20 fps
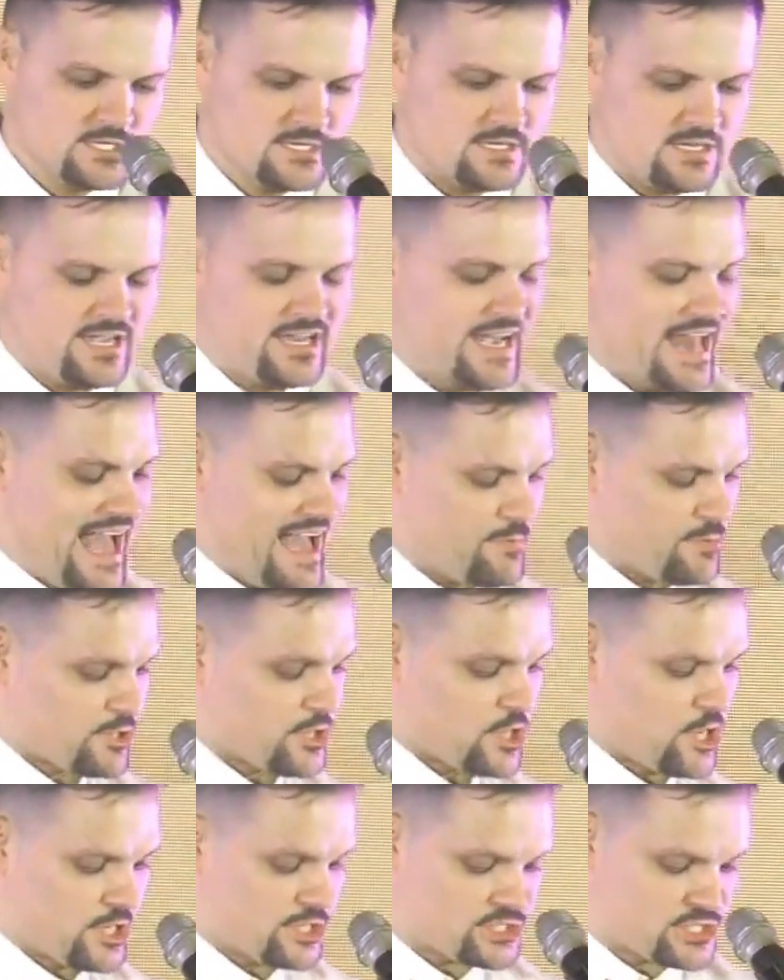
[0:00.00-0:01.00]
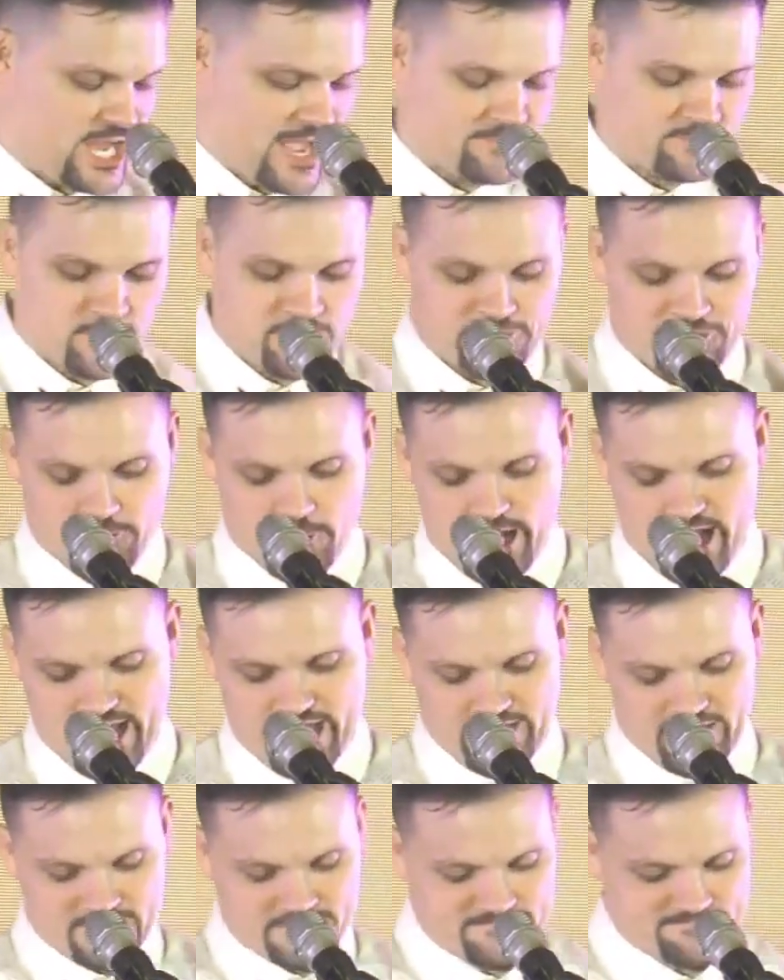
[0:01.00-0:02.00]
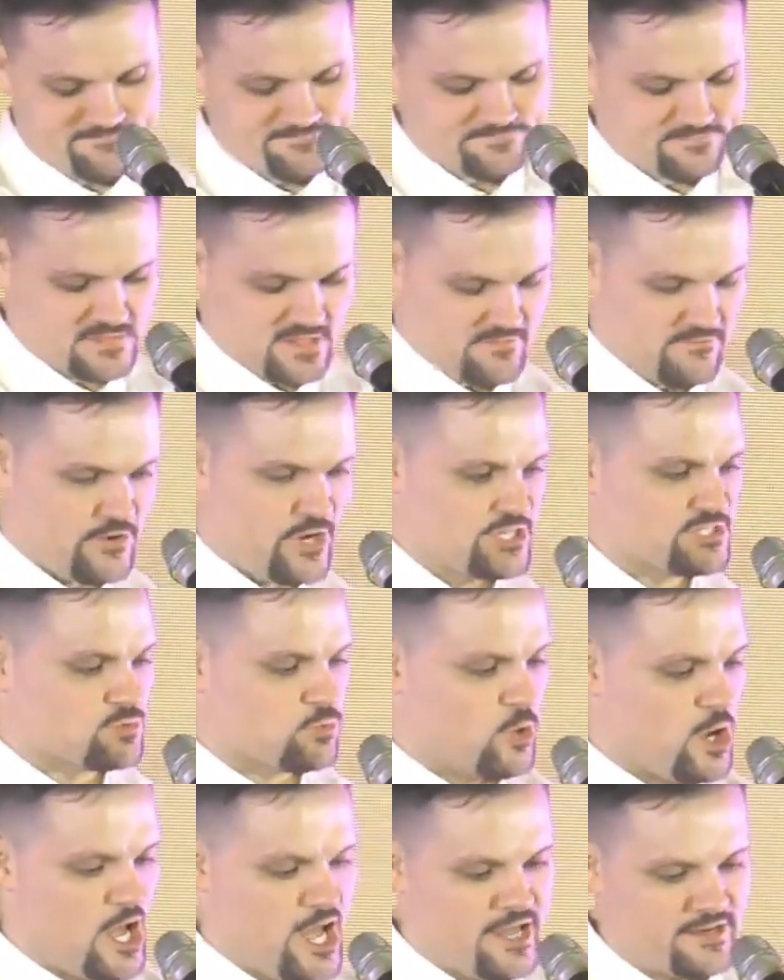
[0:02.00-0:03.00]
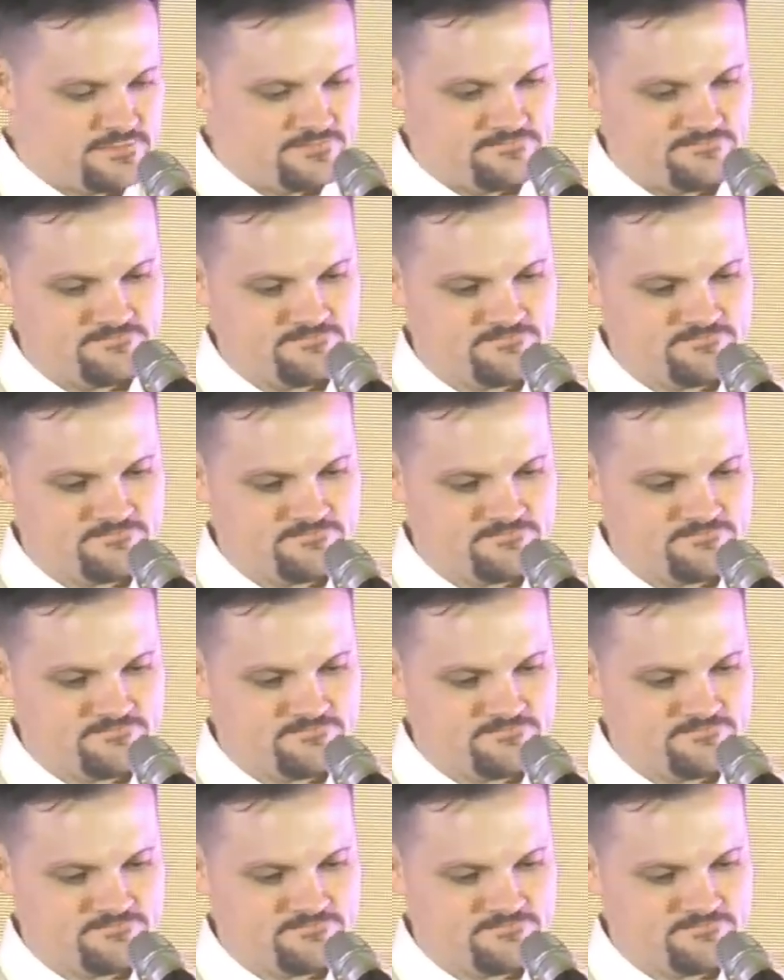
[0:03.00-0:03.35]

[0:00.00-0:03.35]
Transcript: in Habakkuk chapter 3, verse 1.